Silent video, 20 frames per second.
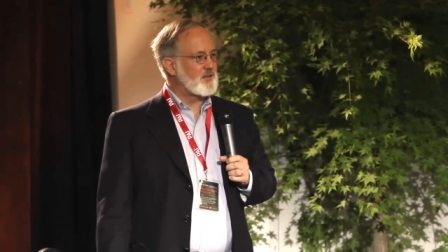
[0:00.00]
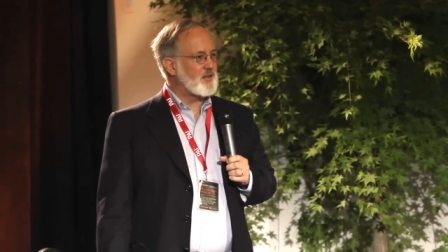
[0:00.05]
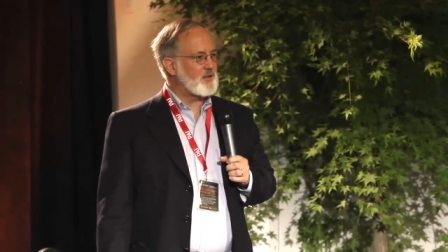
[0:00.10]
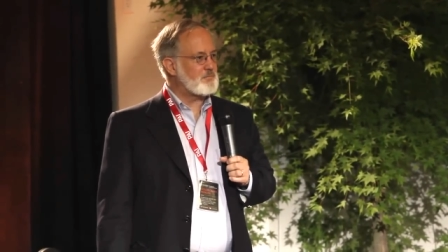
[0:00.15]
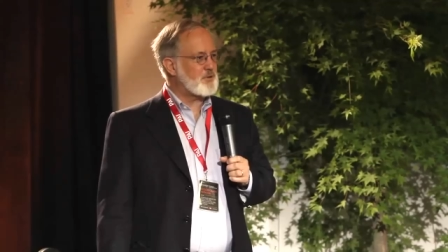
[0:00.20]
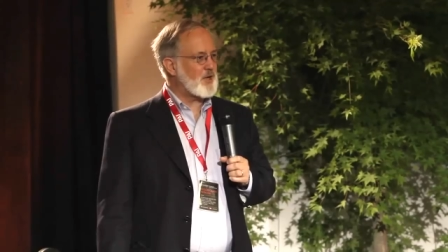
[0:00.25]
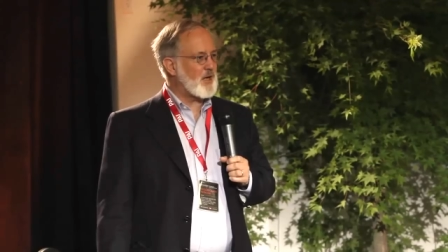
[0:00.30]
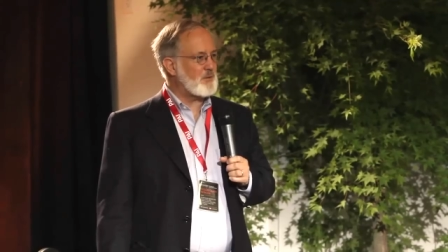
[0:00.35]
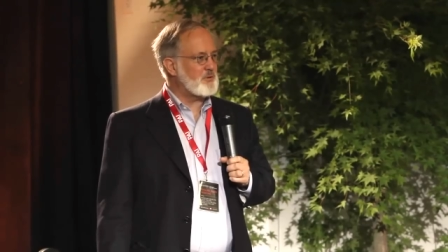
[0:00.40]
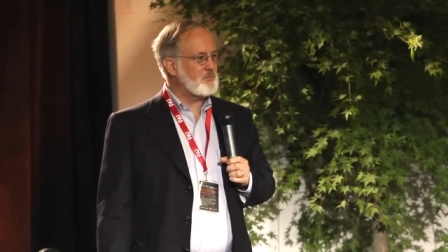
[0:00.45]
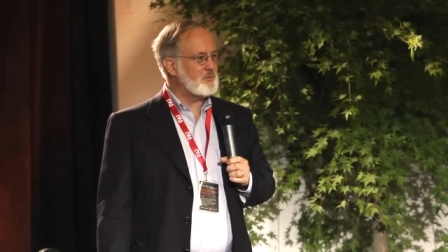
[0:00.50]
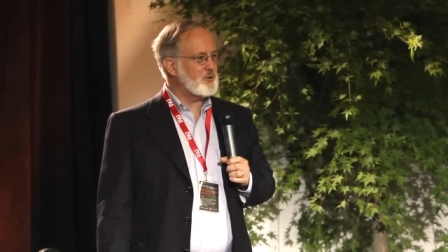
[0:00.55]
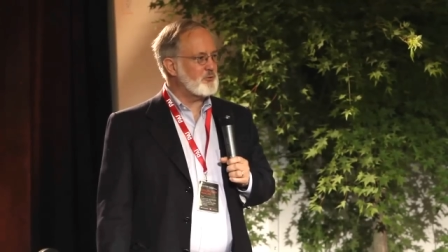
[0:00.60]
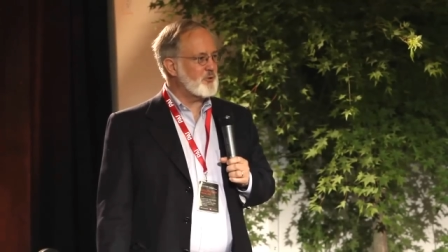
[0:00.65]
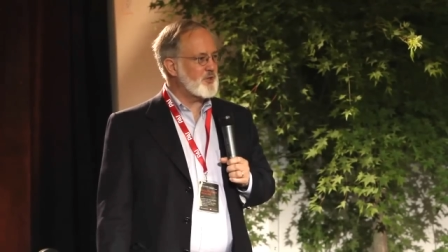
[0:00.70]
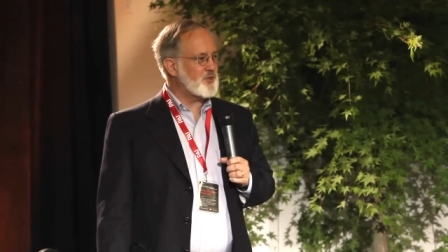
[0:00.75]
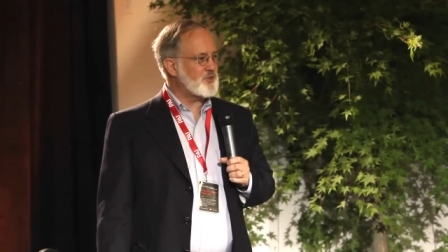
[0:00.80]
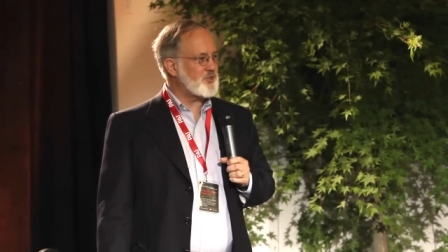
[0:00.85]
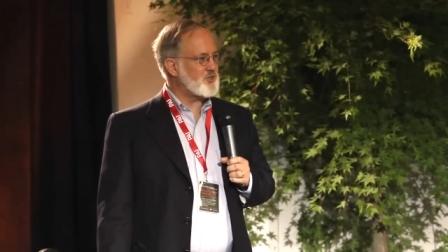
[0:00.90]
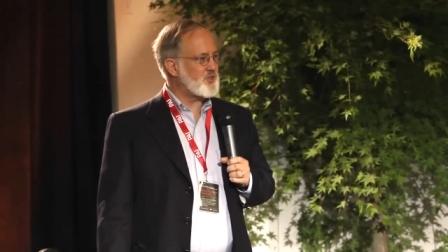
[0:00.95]
that
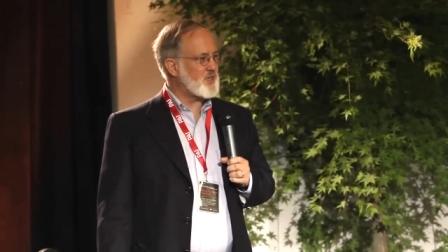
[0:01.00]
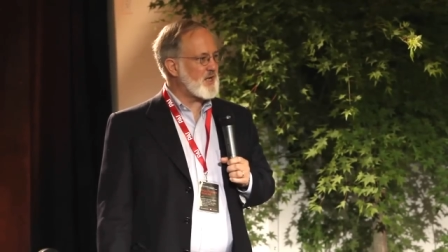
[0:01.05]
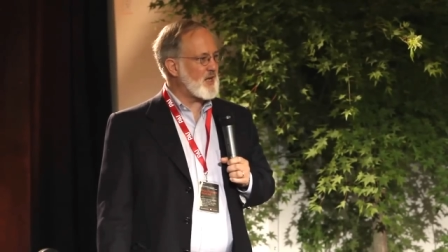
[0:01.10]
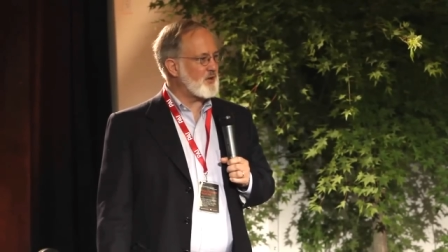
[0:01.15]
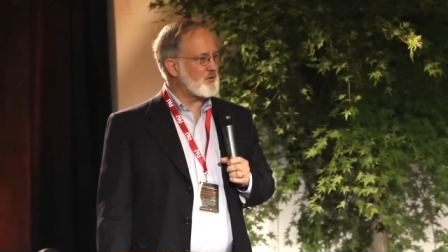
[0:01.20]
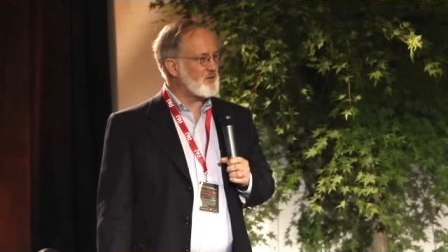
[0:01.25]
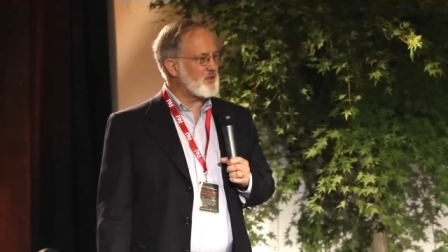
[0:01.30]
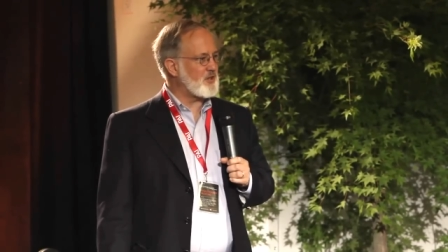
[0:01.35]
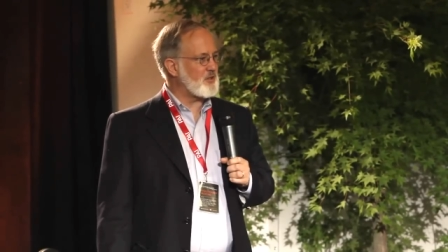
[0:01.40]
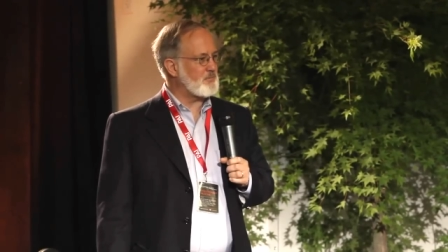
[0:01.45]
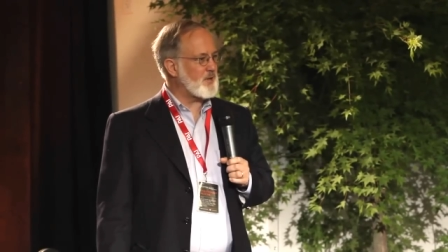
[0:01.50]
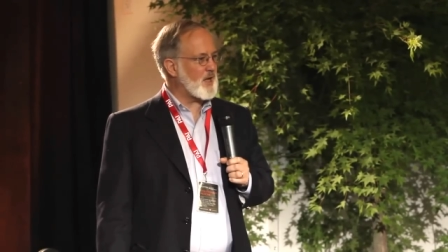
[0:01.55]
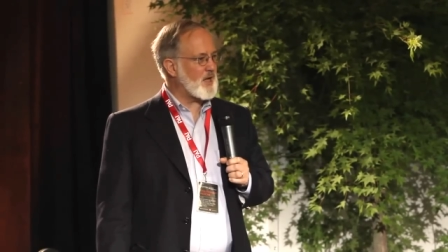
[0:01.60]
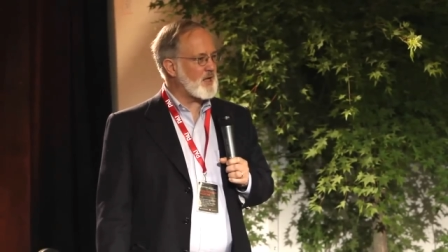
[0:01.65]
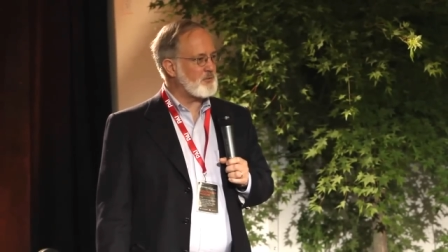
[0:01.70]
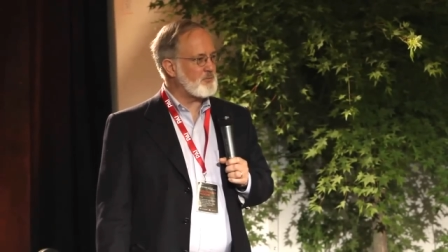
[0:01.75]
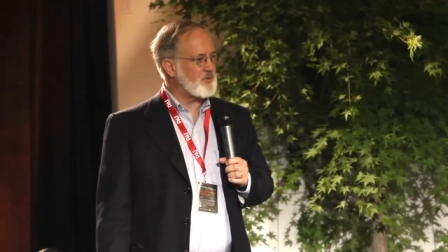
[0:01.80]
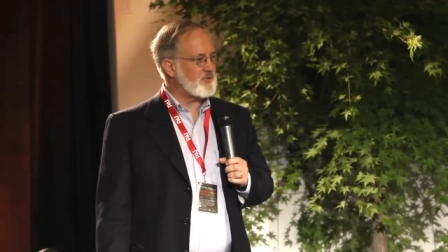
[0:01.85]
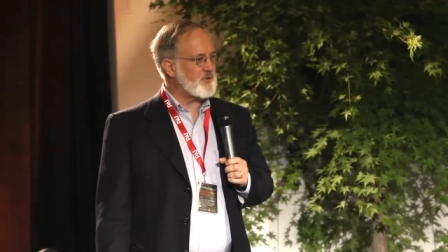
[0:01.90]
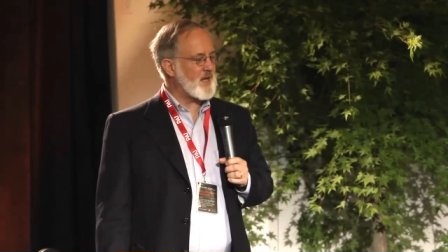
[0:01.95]
probably reaches down to the
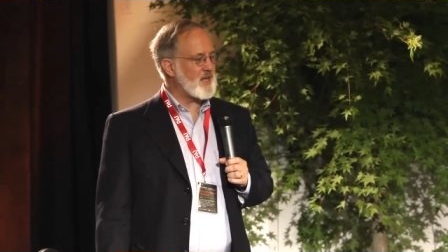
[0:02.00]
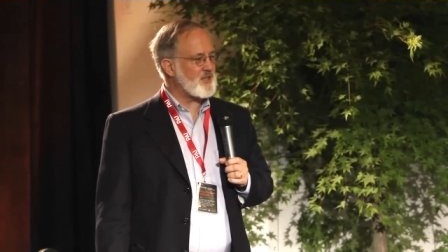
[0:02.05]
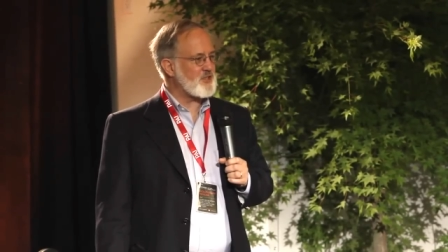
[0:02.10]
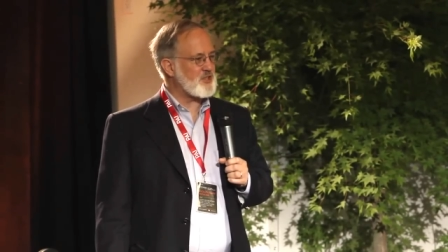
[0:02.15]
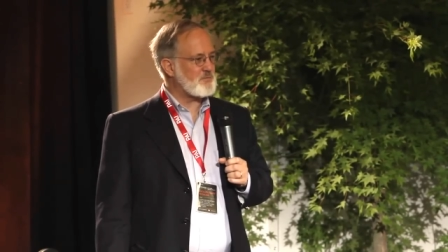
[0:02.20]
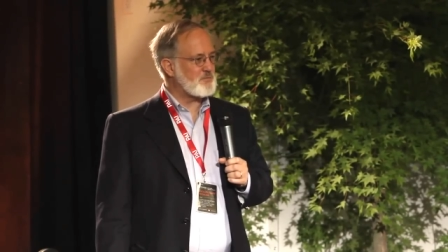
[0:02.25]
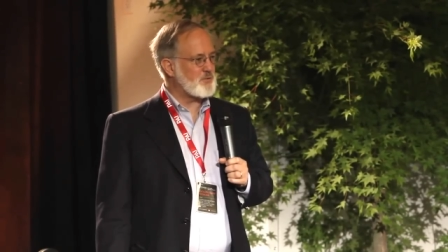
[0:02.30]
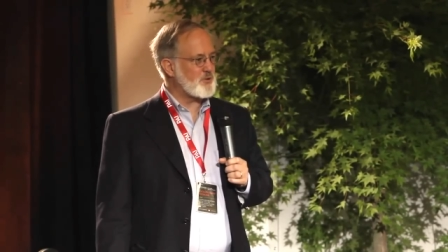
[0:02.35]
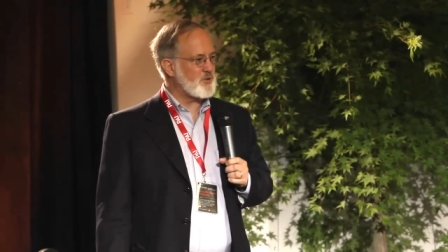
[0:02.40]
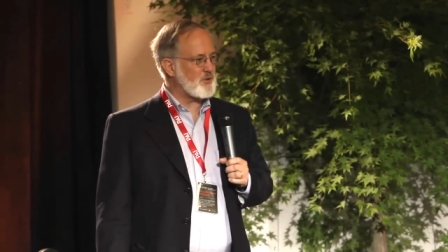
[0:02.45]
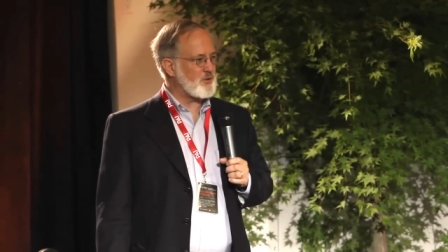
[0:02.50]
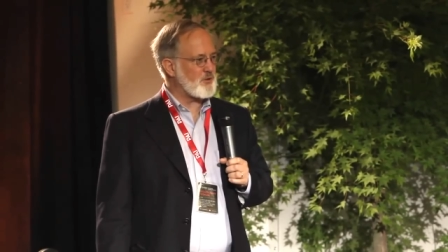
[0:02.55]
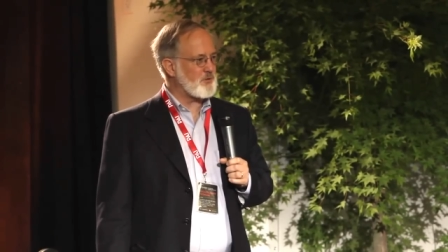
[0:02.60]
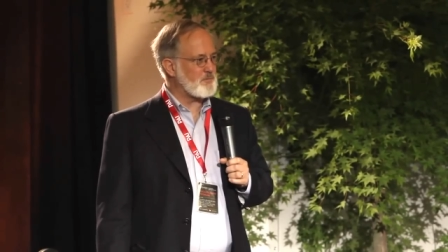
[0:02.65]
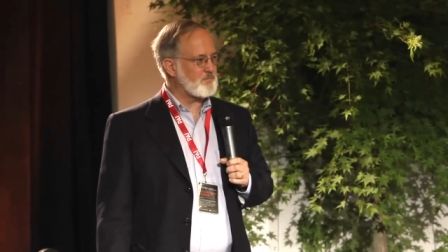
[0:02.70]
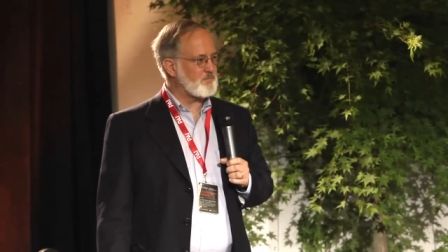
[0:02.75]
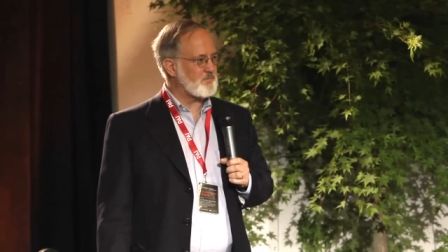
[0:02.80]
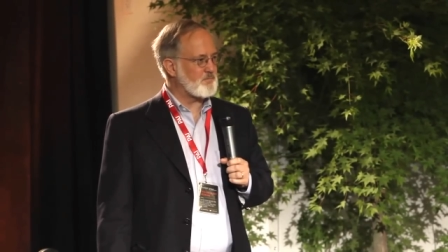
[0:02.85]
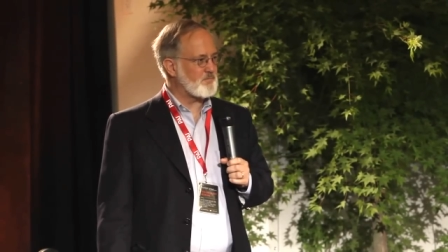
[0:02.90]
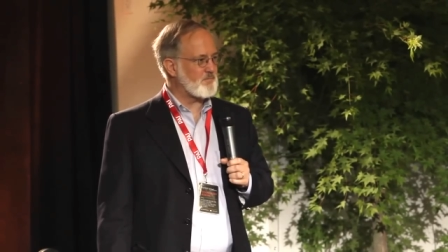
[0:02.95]
bottom of that
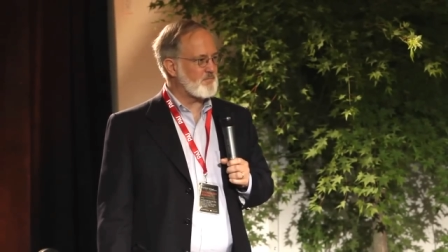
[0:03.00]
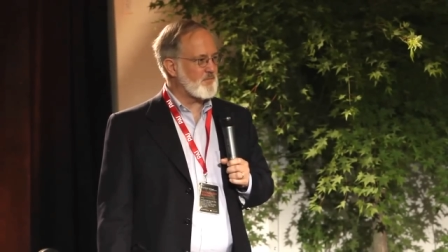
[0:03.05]
spur.